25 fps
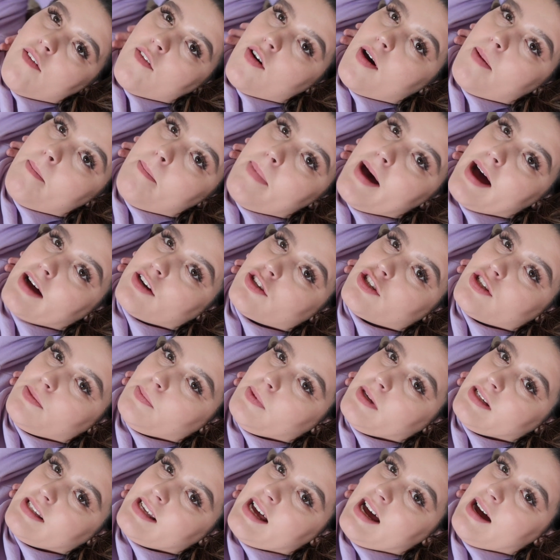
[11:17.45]
Come back just
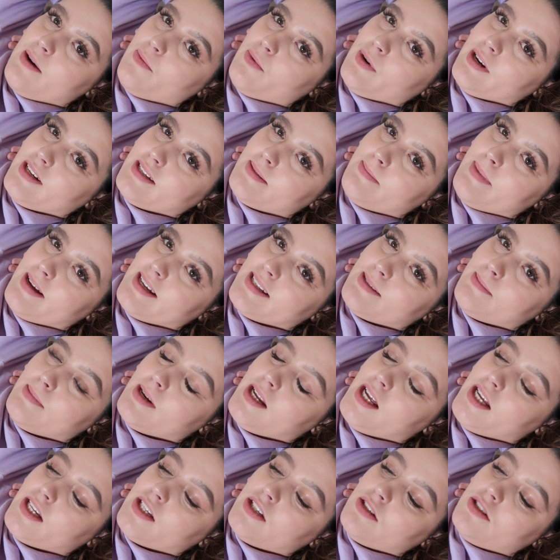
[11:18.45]
because Hat wanted to make
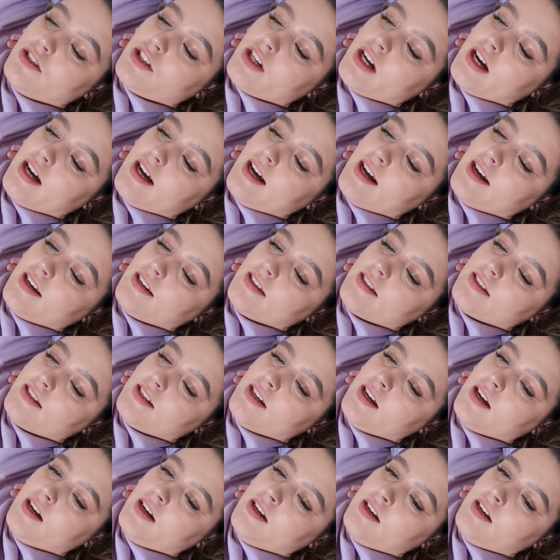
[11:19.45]
some lunch, and